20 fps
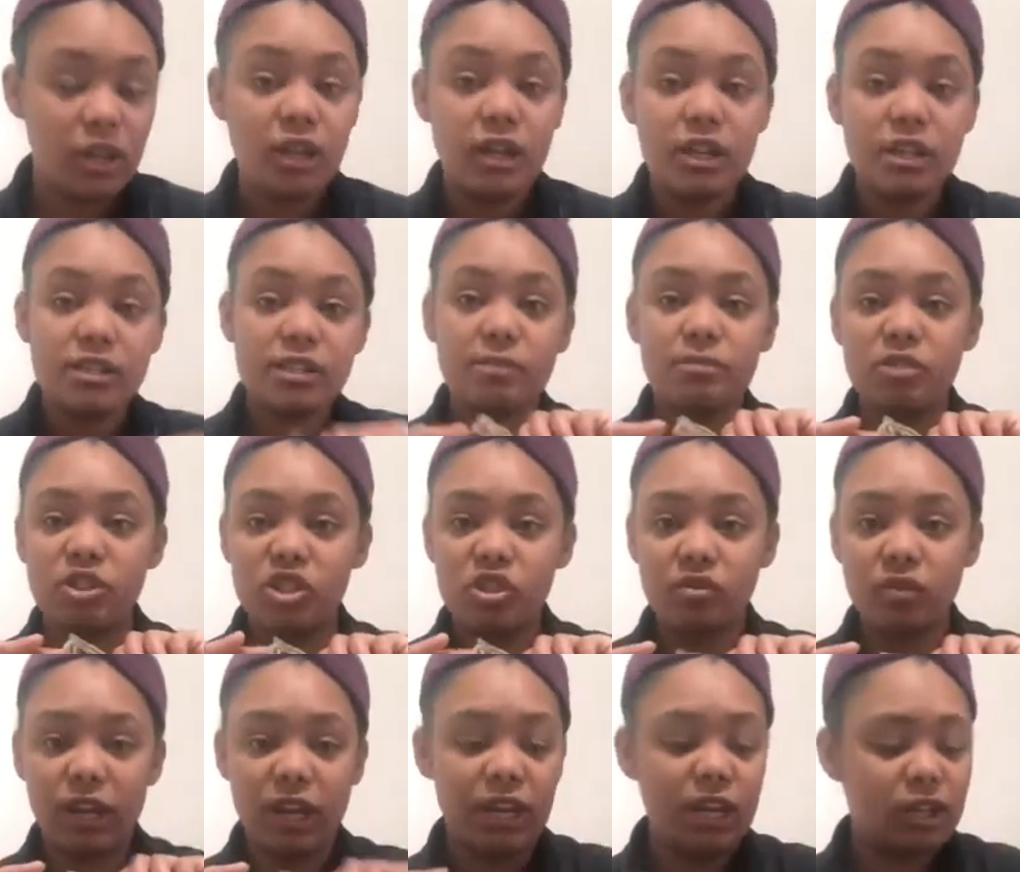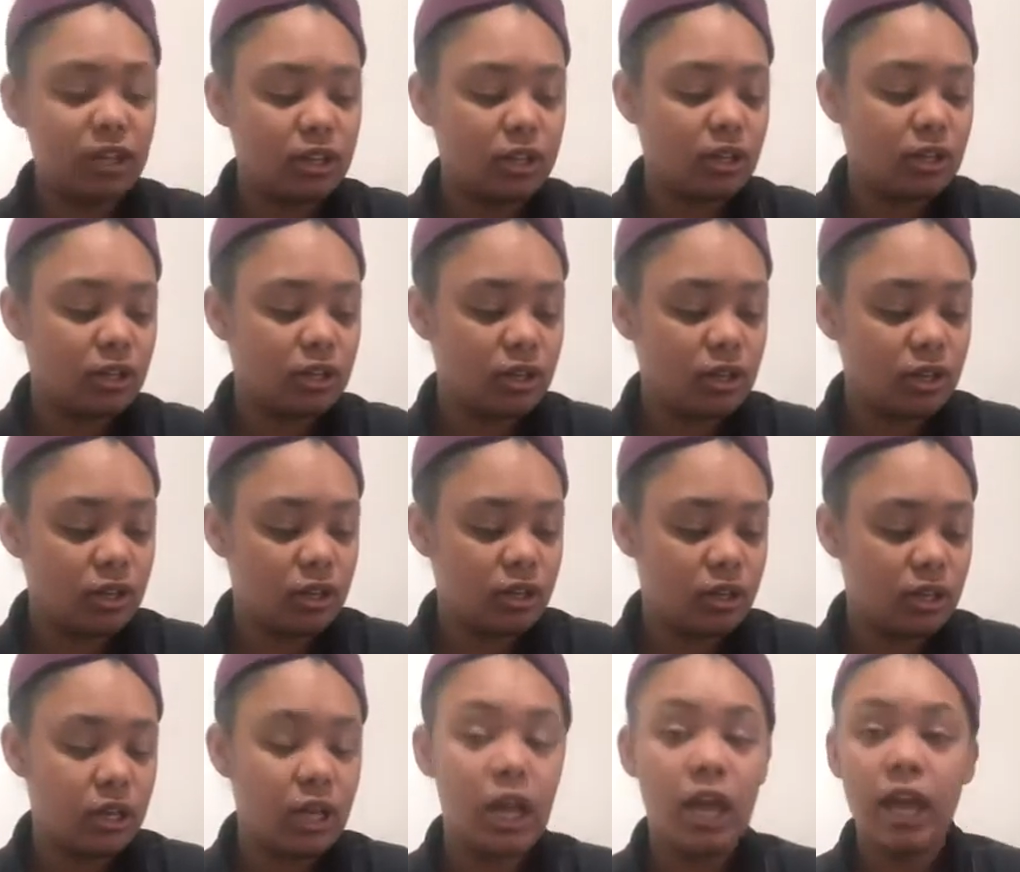Some string
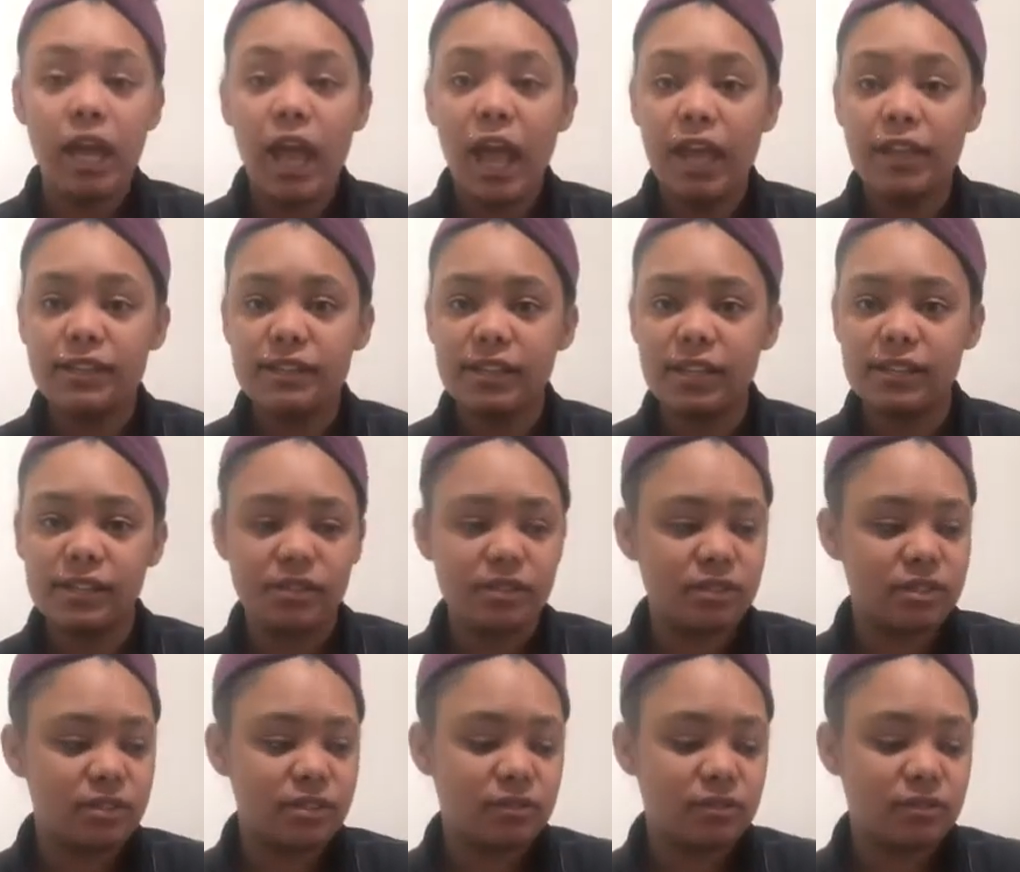and scissors.